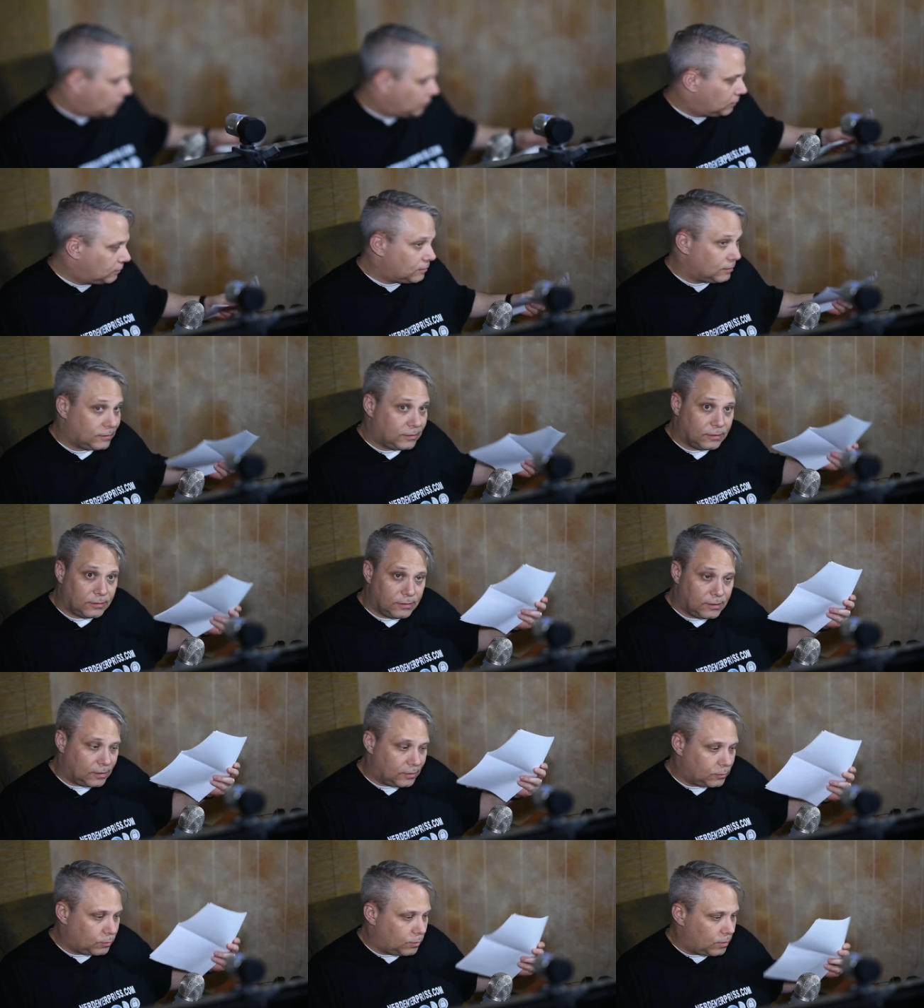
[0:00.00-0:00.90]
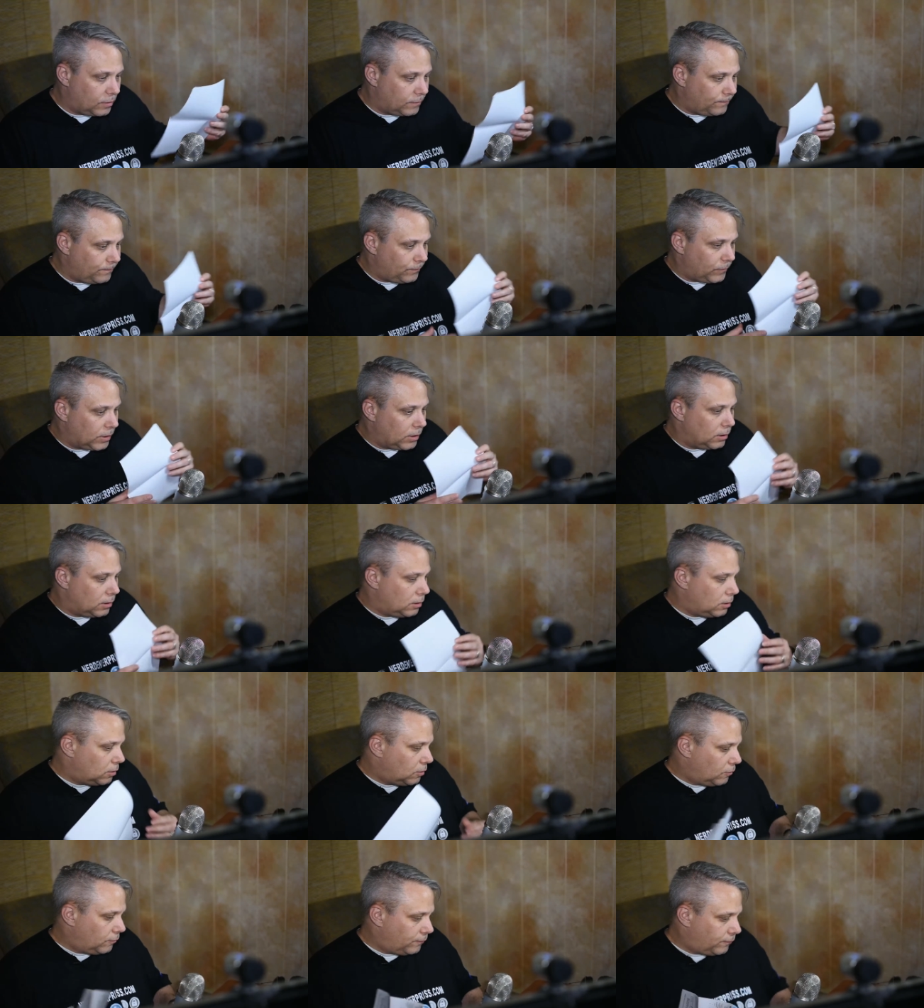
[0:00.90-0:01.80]
such as this one,
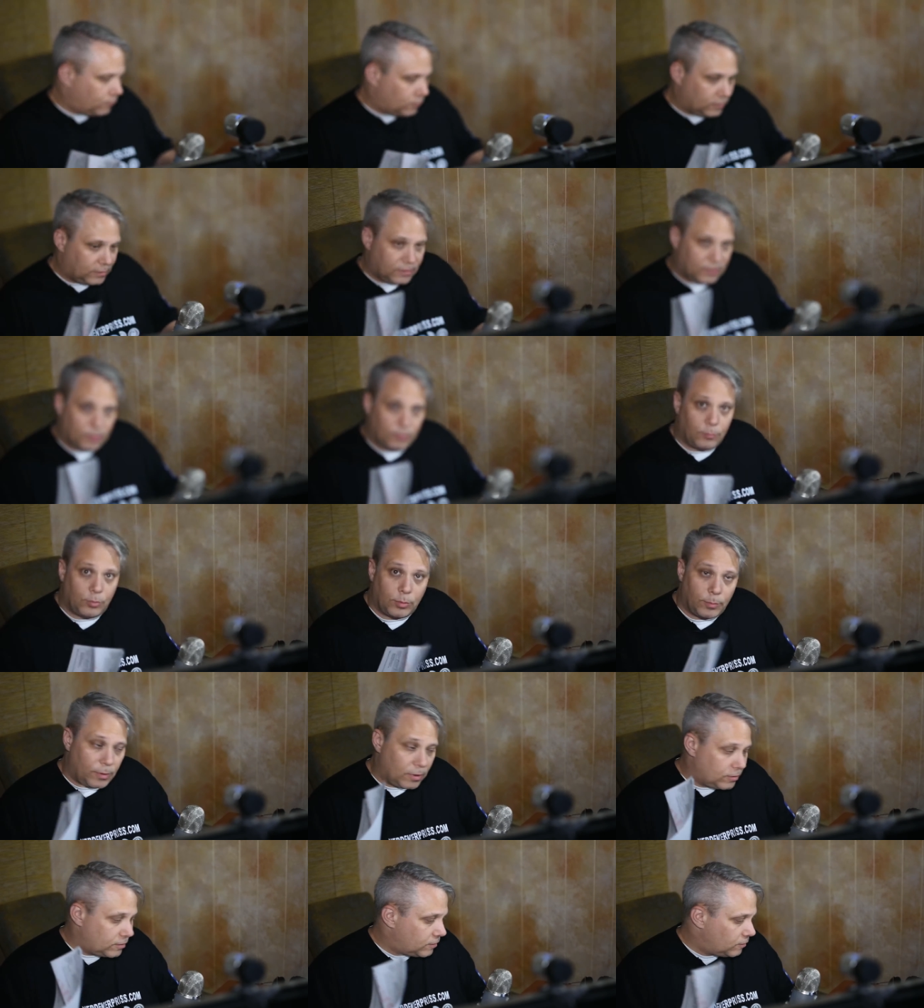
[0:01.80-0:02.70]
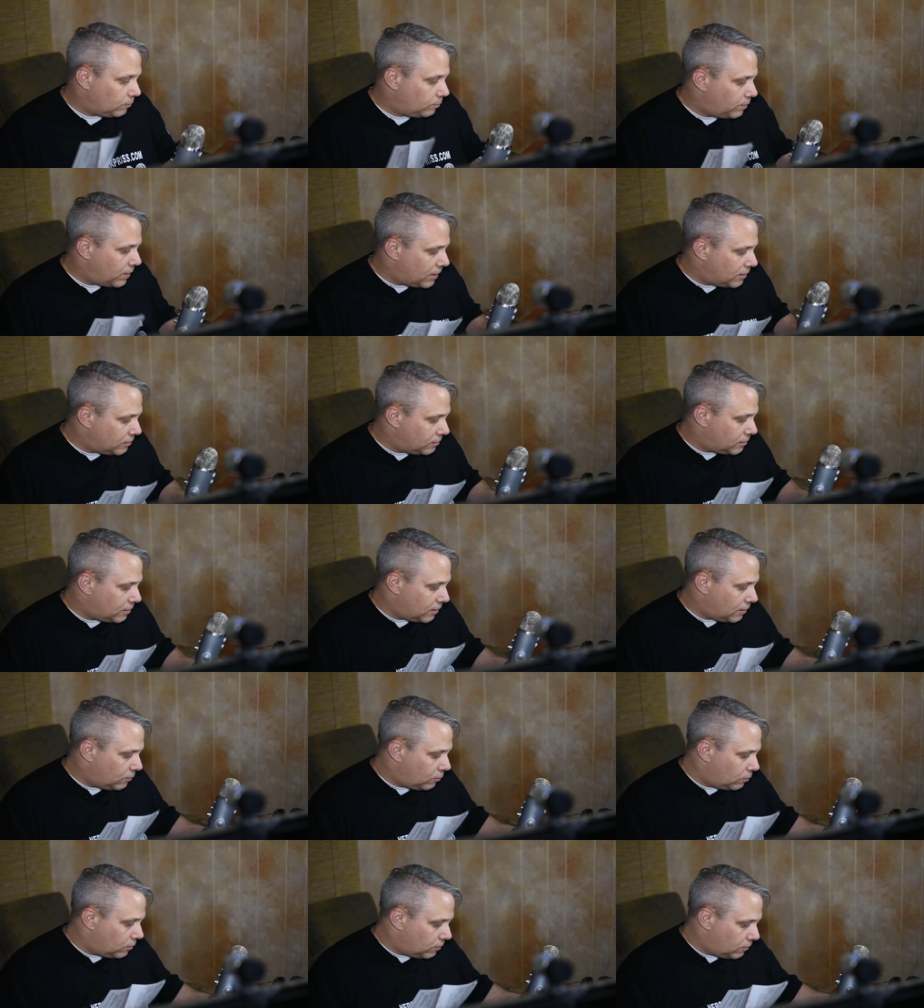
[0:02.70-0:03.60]
for some promotional pens that I
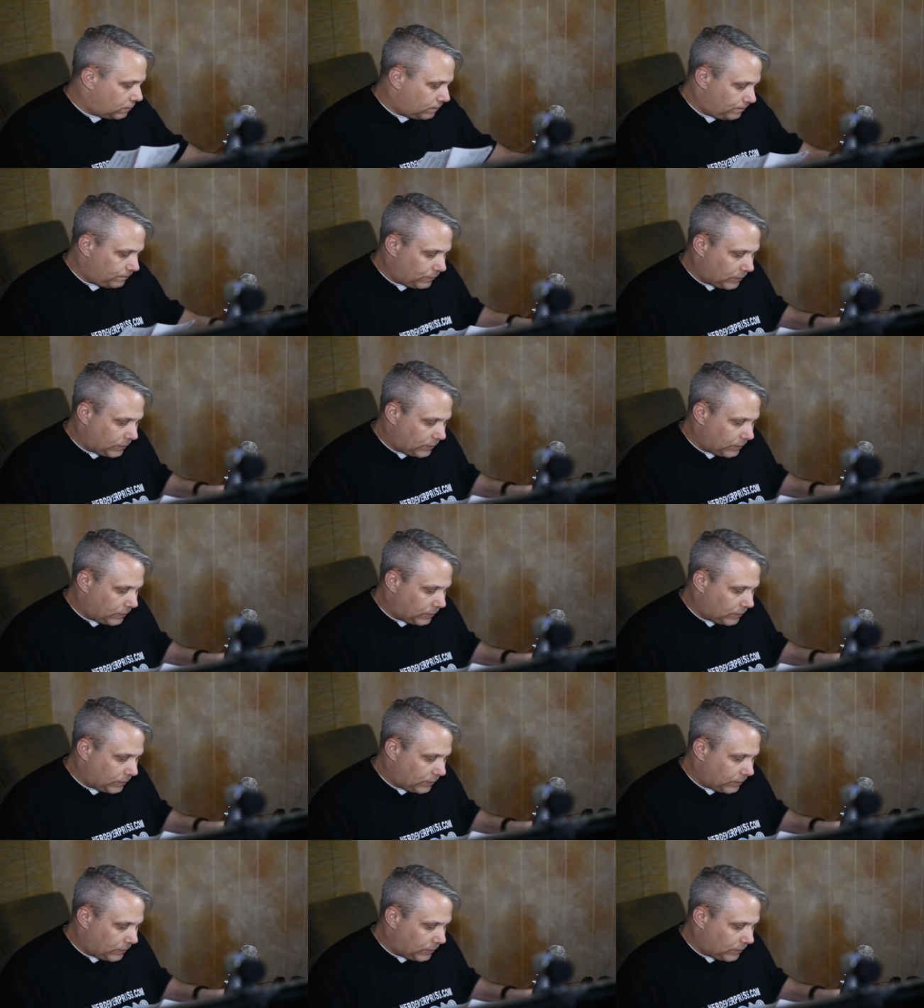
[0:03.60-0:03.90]
ordered.